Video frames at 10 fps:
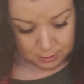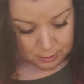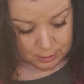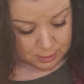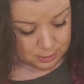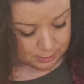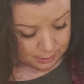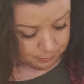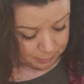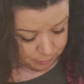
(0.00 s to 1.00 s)
Again, a
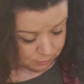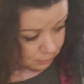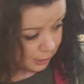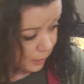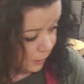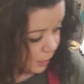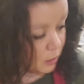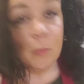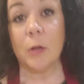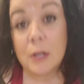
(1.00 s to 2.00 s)
lot of people don't like
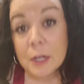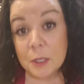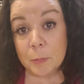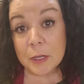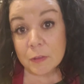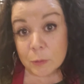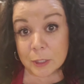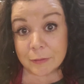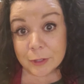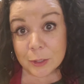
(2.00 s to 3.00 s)
that. You put on your pizza
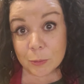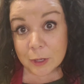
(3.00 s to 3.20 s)
whatever you